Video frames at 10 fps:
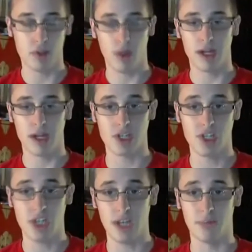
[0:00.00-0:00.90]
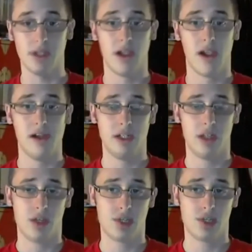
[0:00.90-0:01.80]
work as a team.
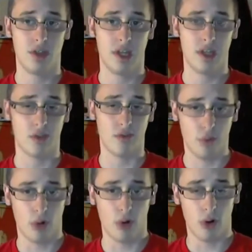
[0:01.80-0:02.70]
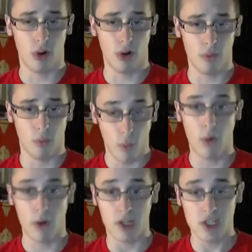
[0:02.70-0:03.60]
So they get the full
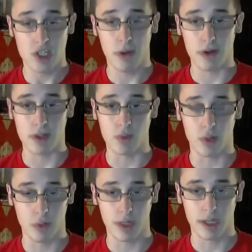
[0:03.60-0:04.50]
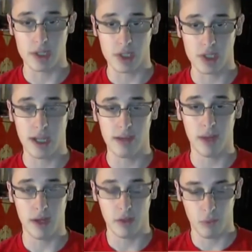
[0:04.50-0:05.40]
war experience where you work as a team
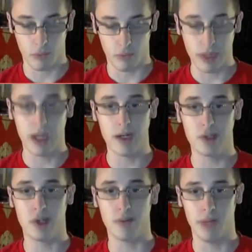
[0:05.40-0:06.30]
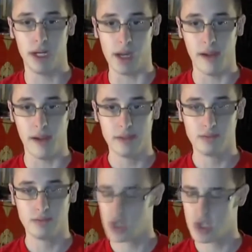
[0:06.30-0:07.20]
and rely on your buddy.
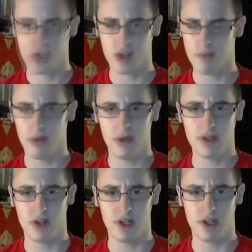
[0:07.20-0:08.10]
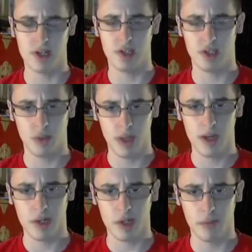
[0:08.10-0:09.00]
Just like the military does. You have to
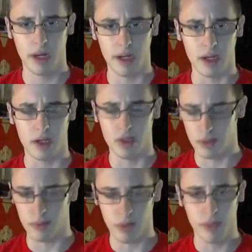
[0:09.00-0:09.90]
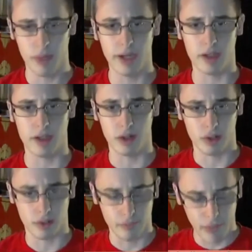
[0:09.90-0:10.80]
rely on your buddy, your
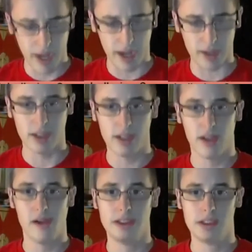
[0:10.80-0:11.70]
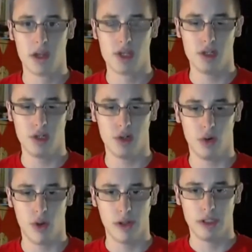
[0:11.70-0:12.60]
man,
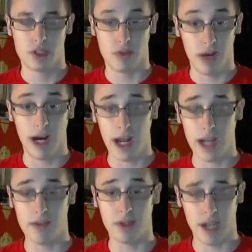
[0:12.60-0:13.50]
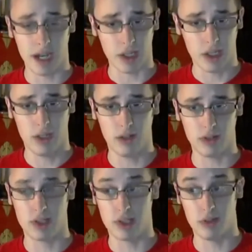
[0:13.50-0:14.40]
to survive and not get
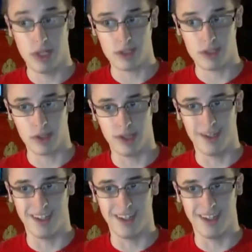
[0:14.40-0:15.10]
killed so easily.